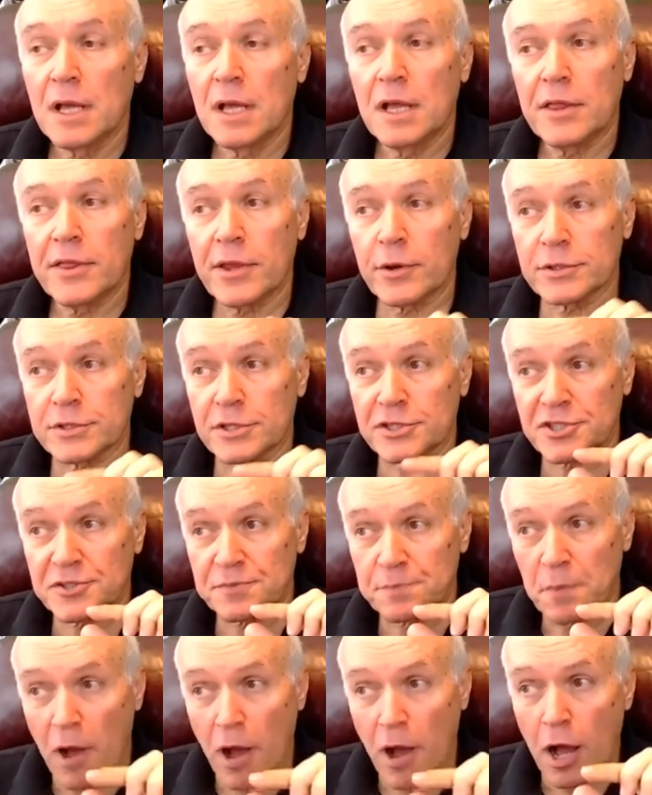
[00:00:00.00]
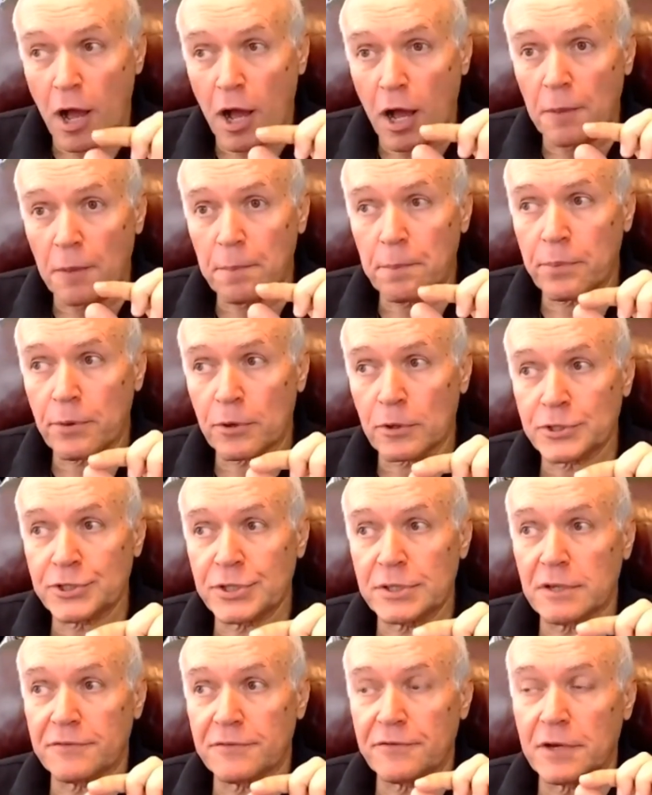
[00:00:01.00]
There is a small
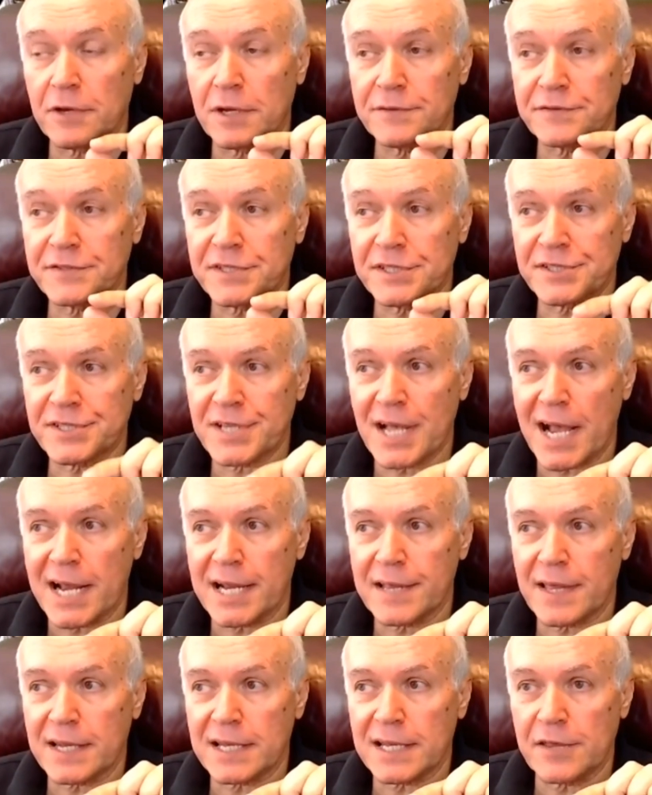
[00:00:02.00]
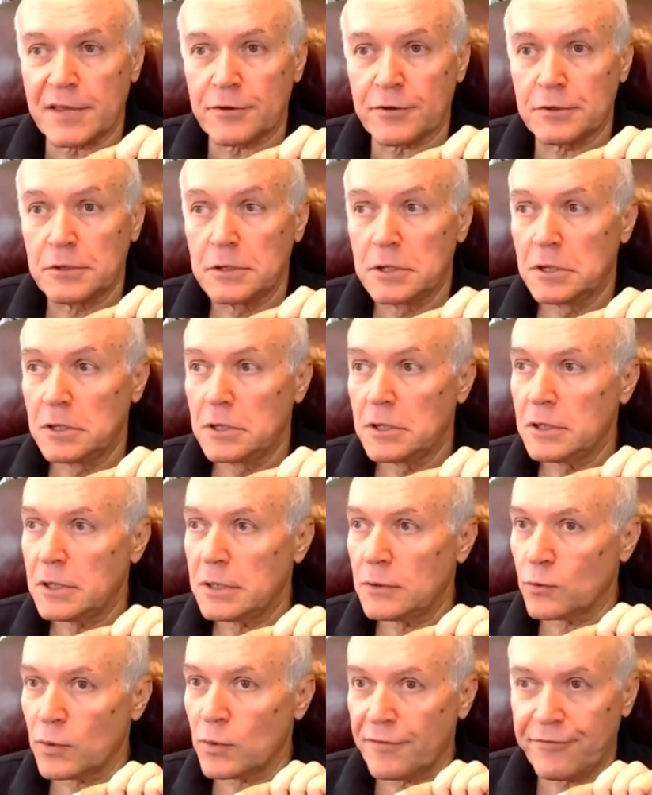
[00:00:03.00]
portion of society that either
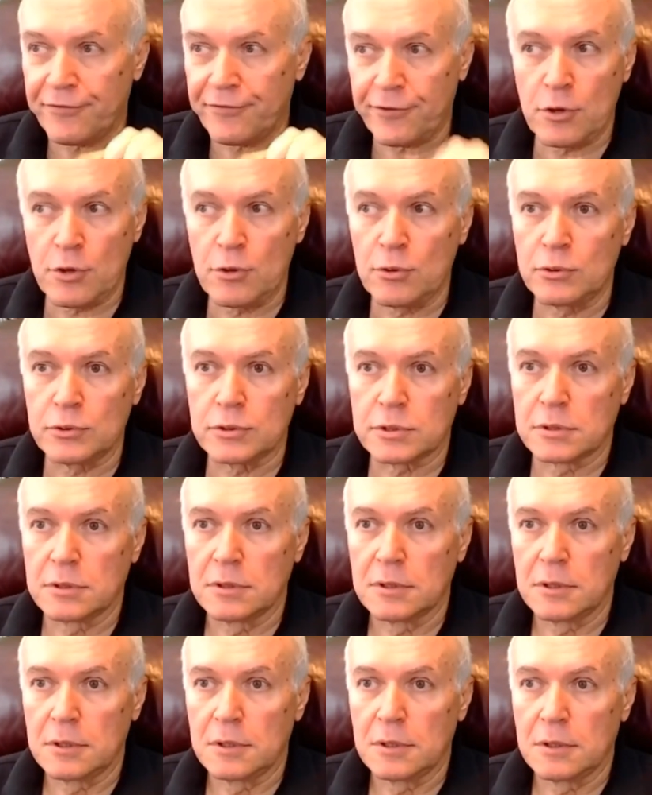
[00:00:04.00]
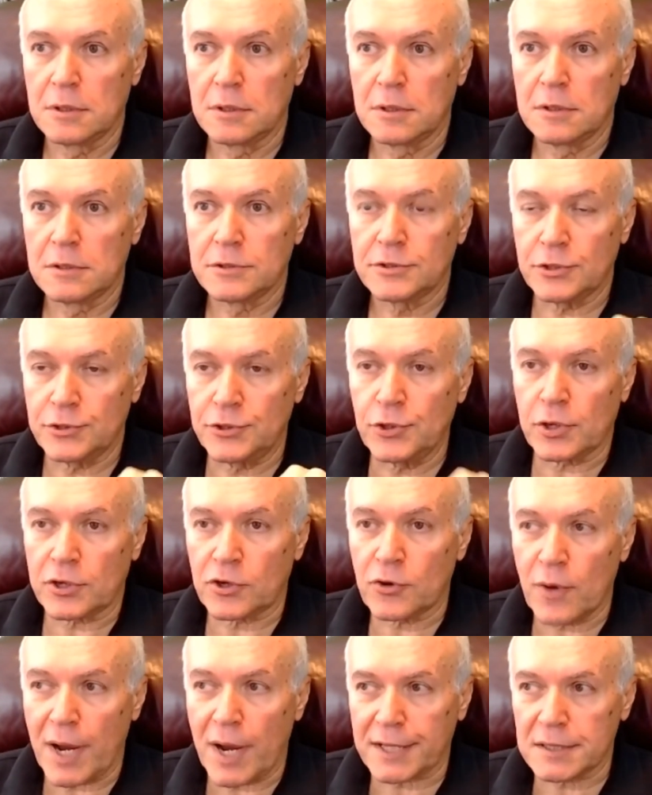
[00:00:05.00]
refuse to do it
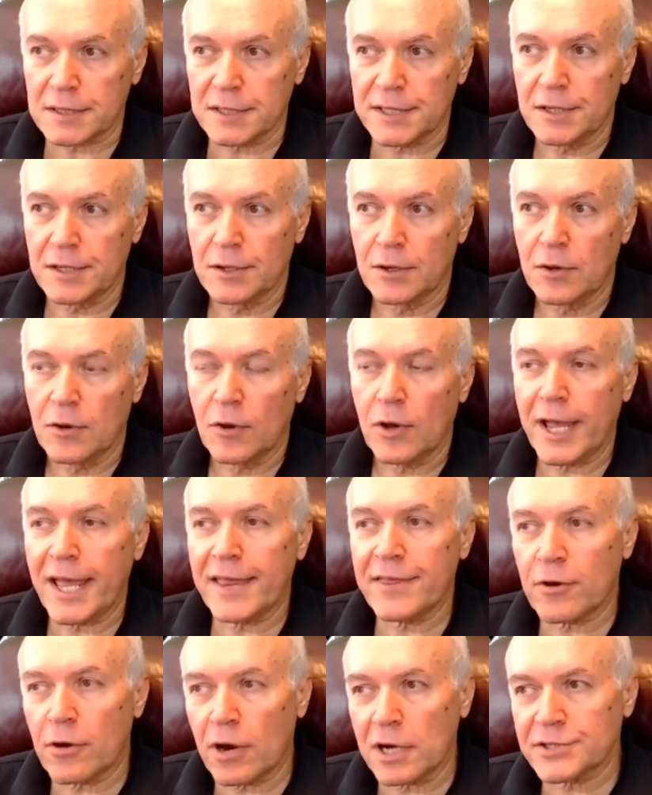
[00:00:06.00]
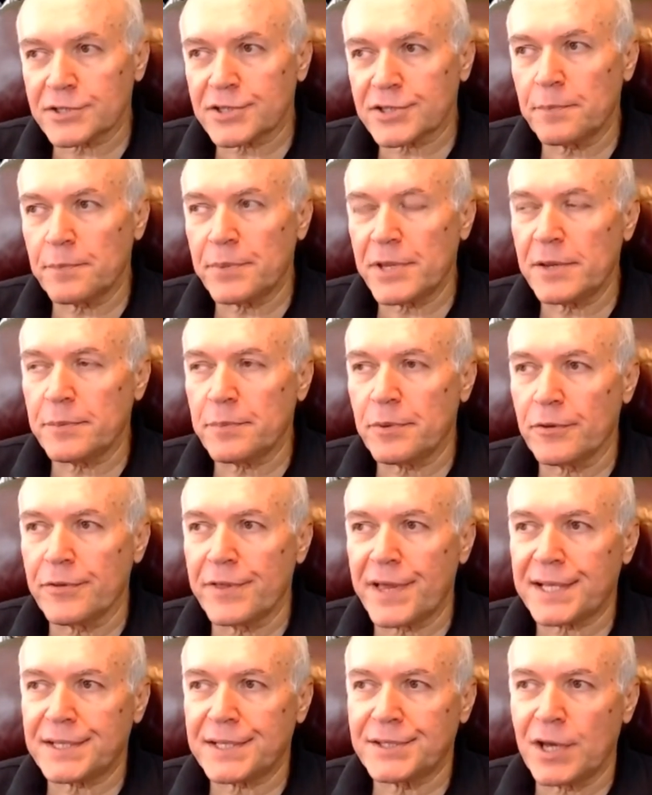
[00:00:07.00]
correctly, and there are some people
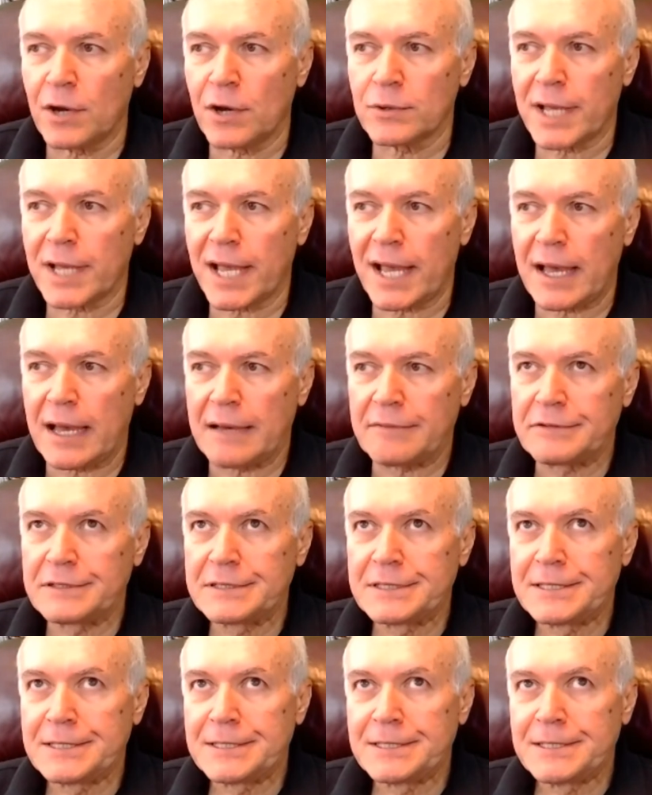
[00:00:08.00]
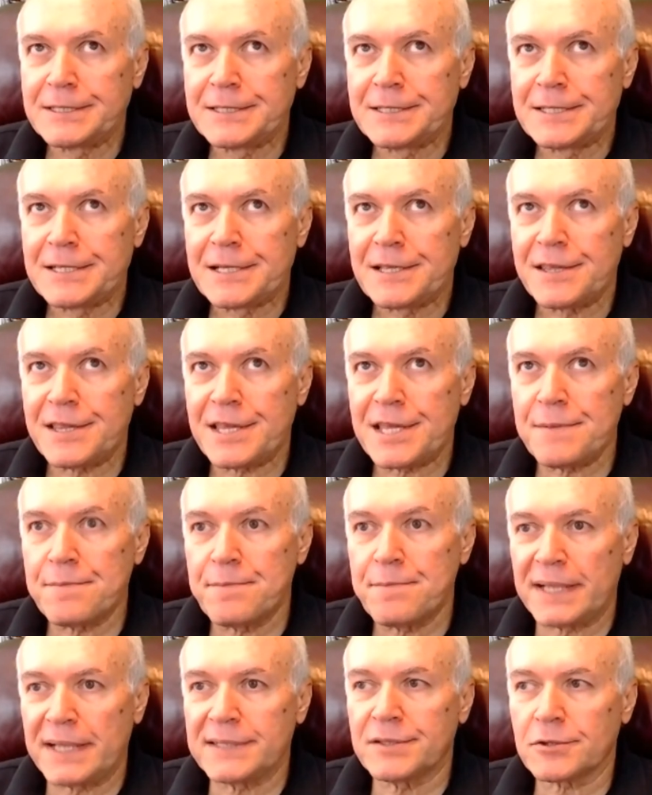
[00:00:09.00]
that don't have the
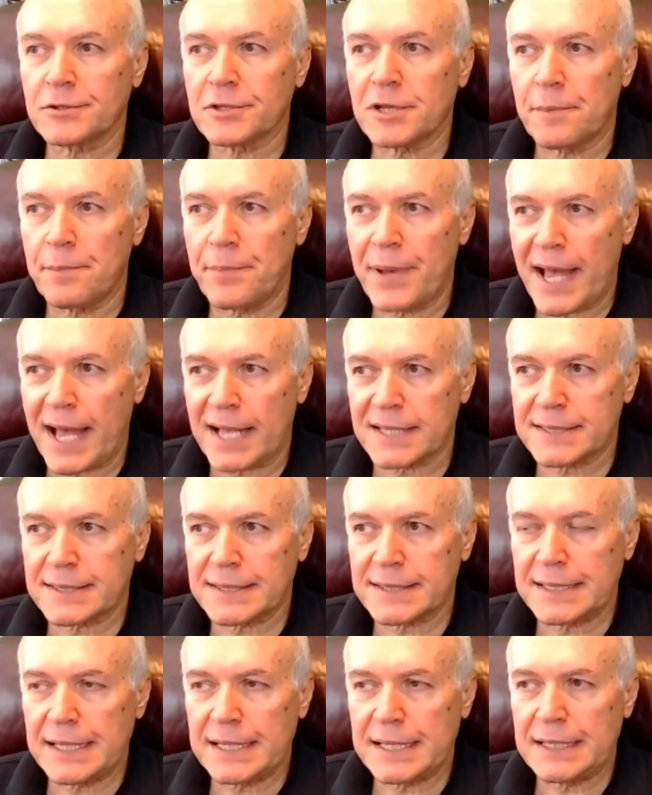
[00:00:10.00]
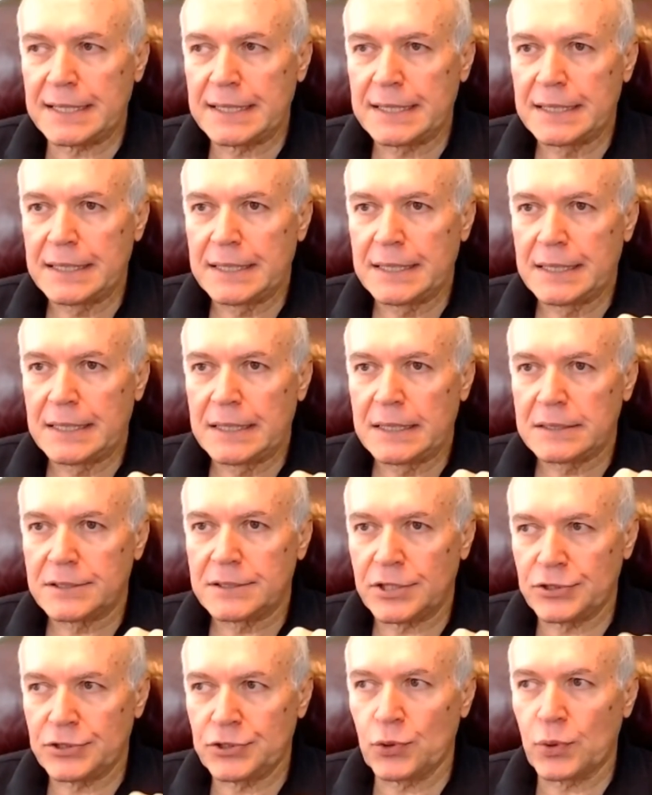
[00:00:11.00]
mental capacity
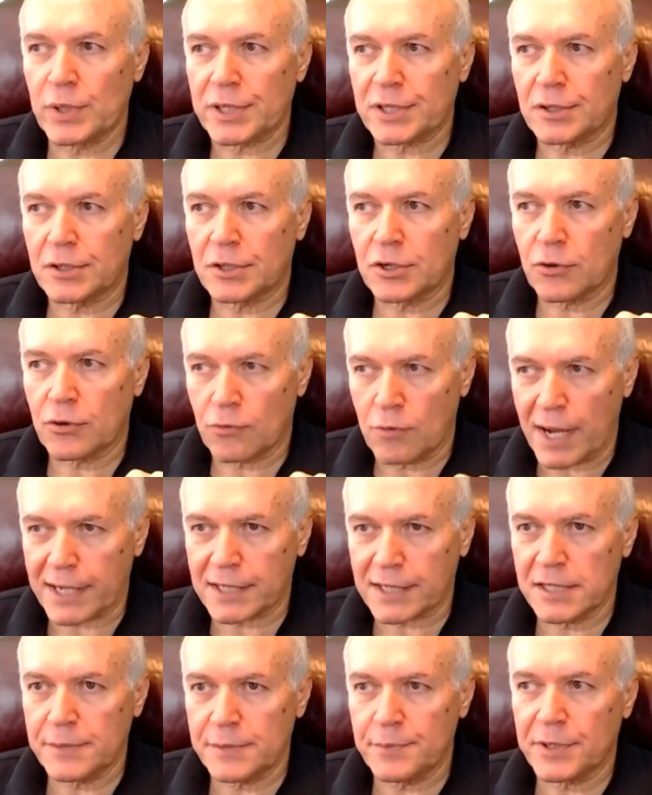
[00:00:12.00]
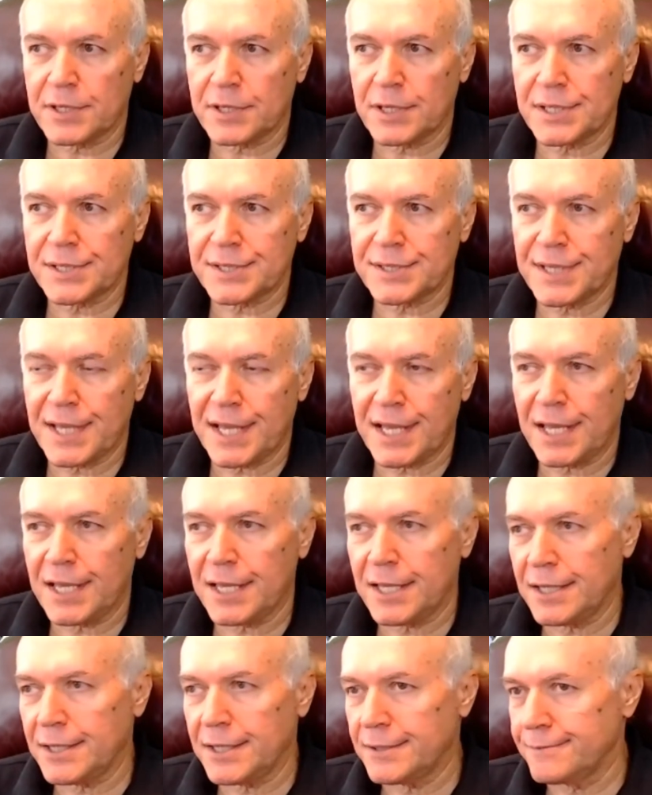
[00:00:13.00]
to do it correctly because
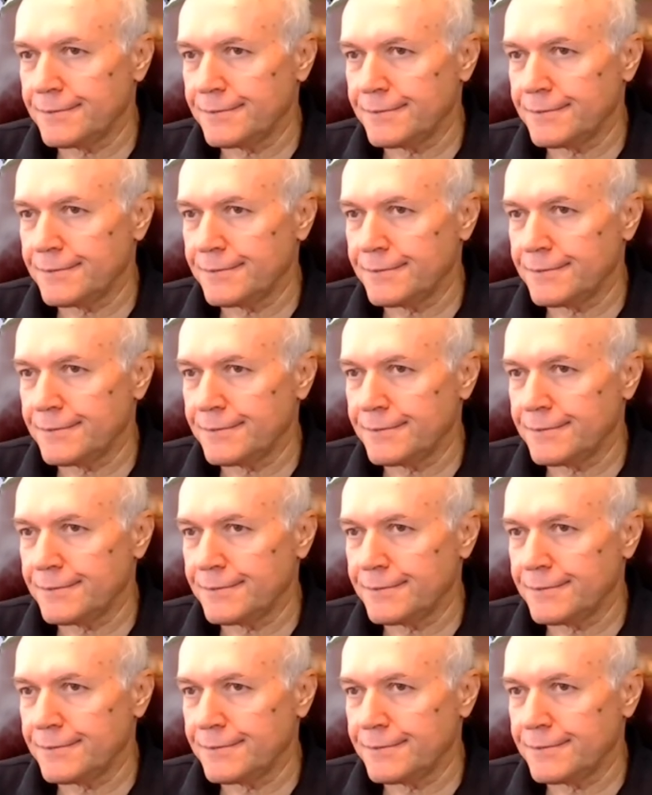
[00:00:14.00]
they're